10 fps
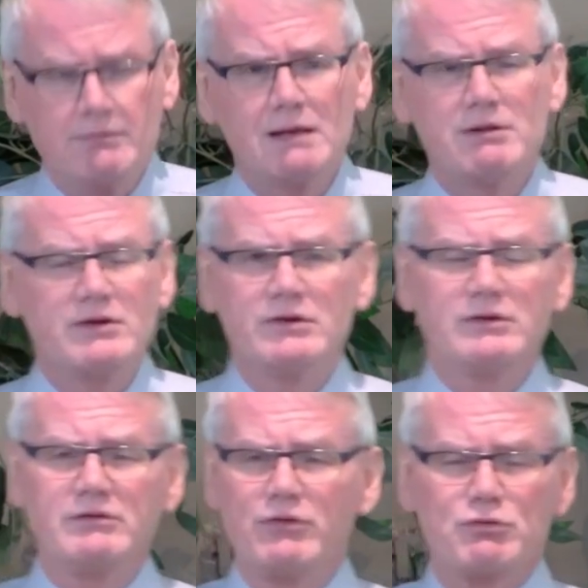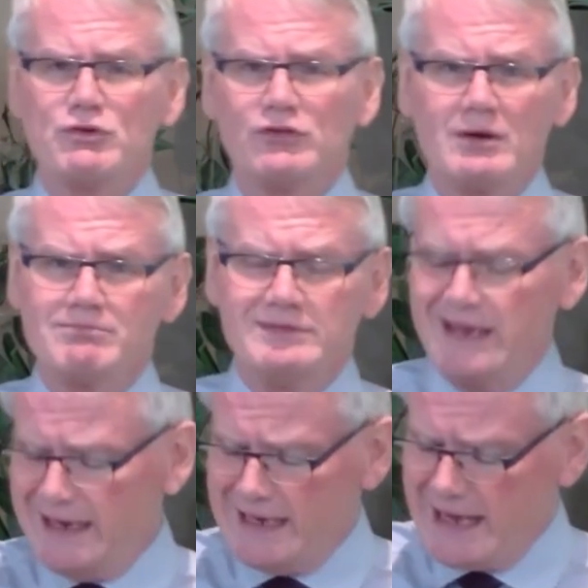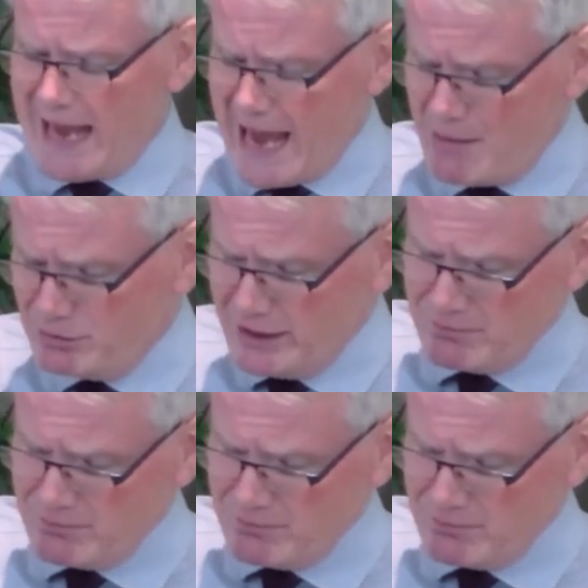Maybe they're through some dating app like